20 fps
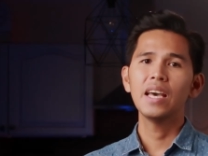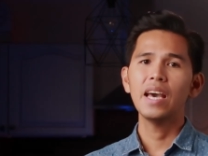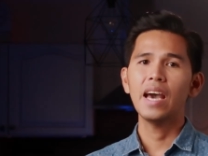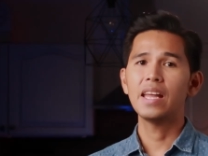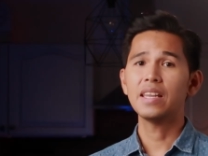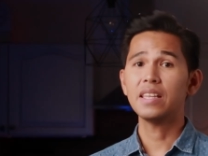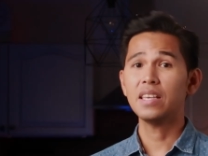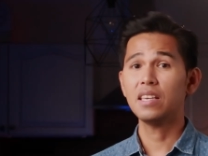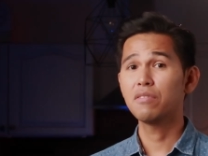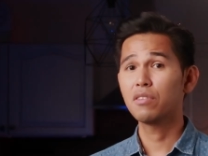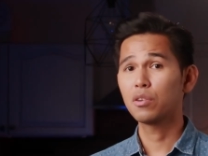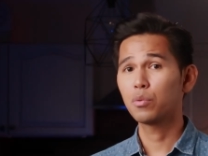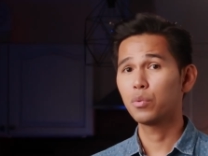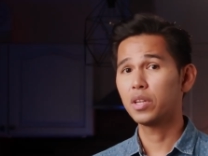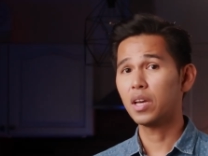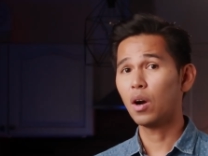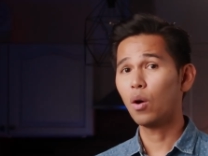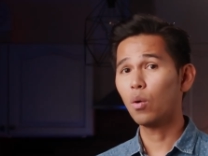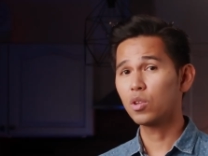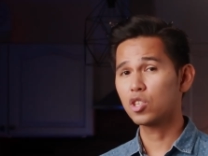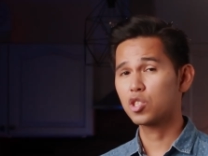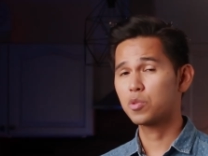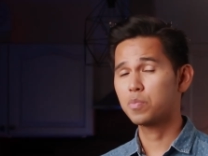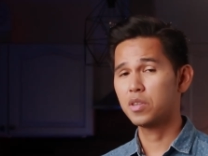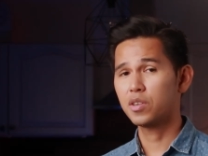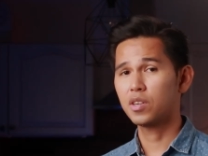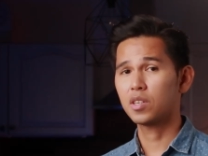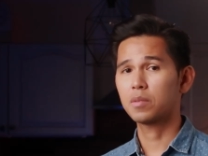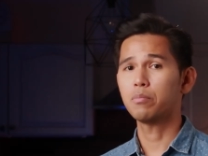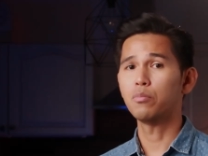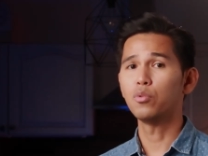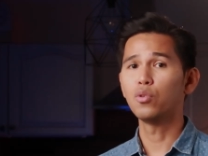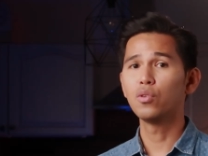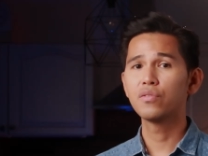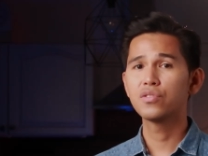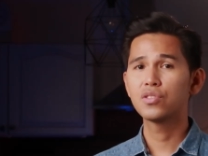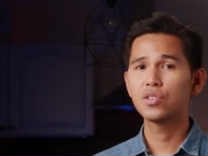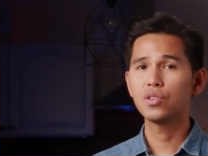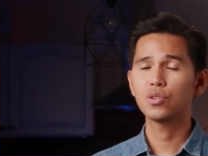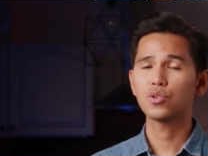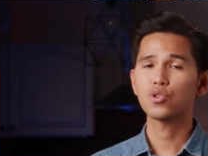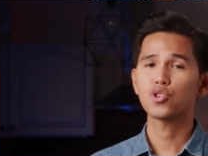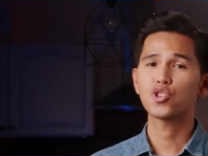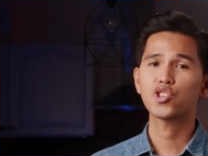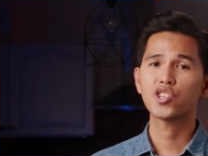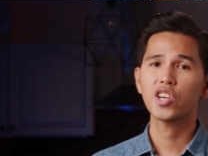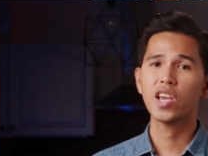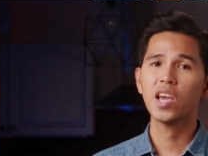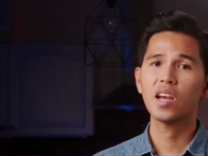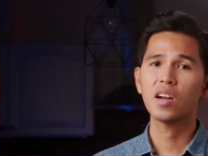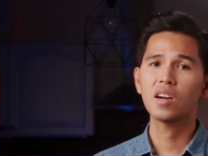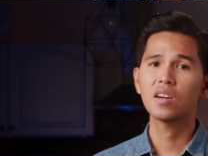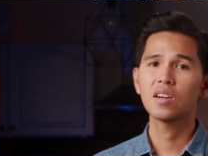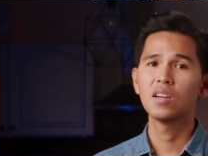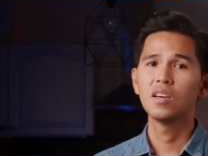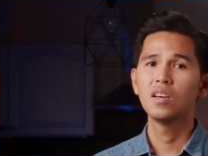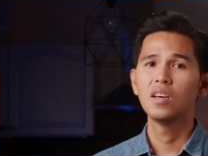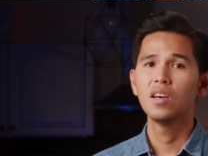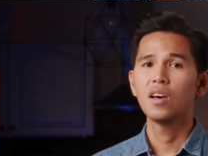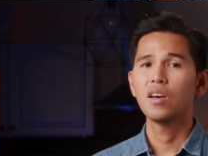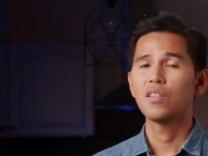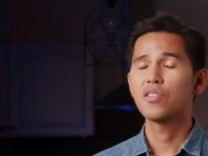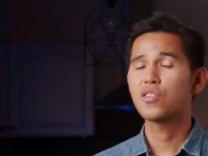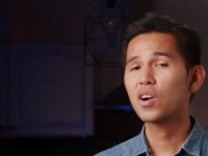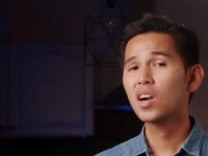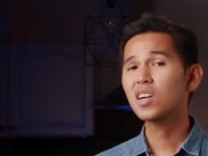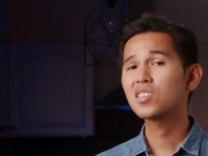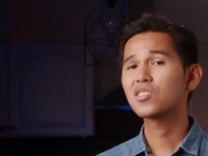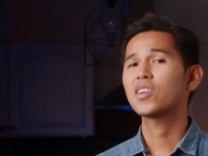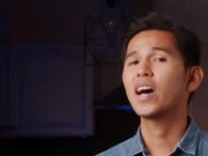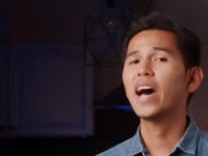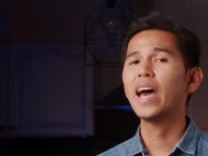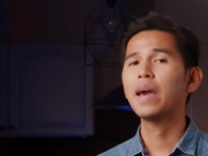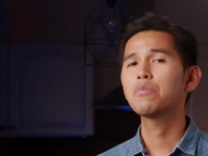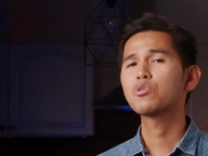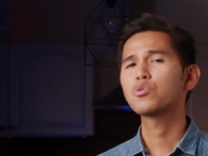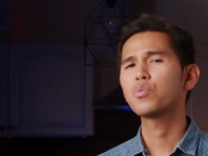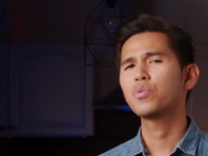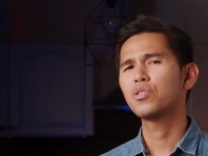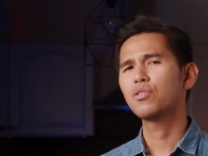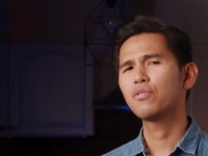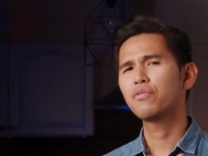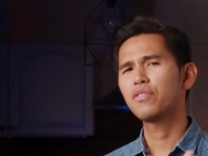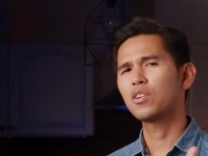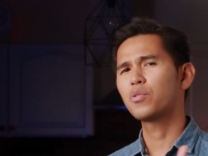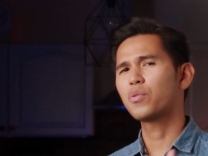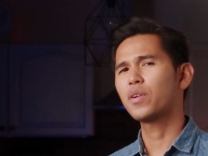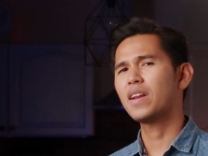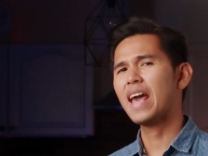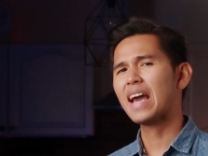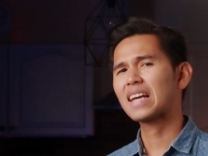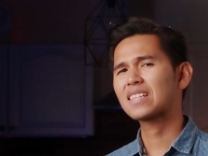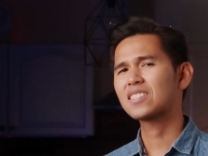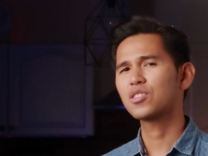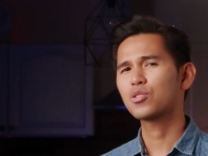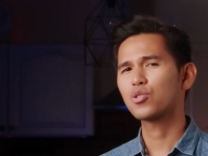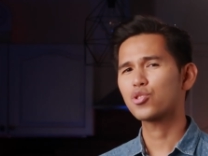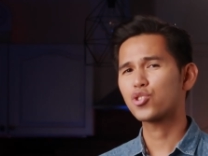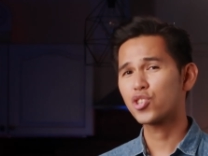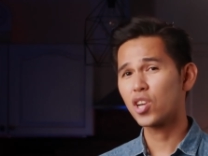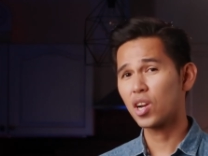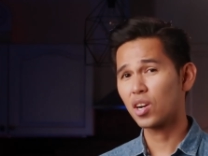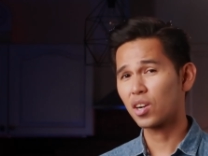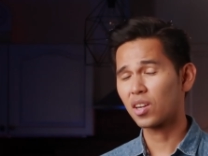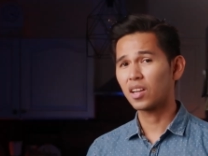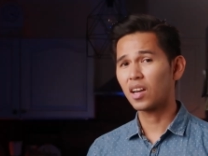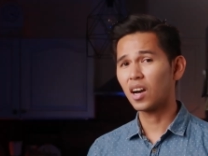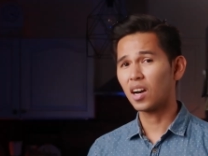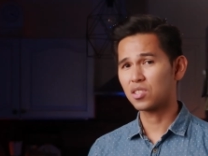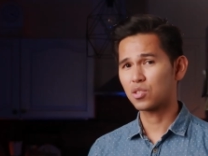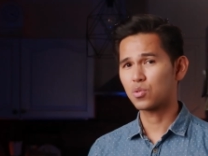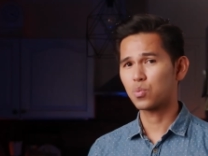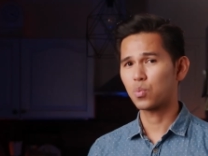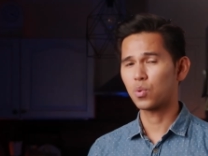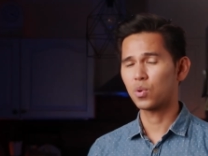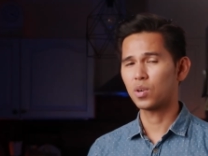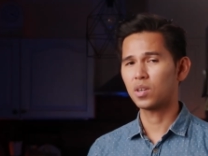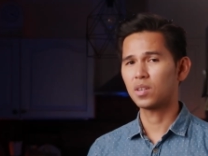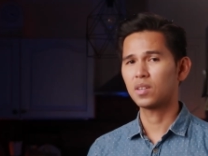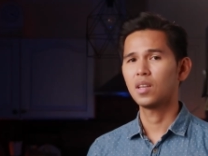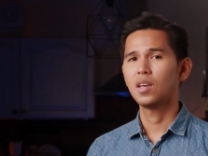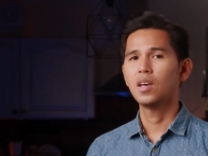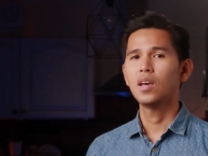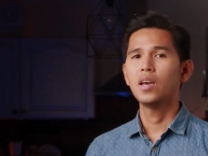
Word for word: And even when the Holy Spirit moves you to share, there are times when you feel reluctant to share God's word.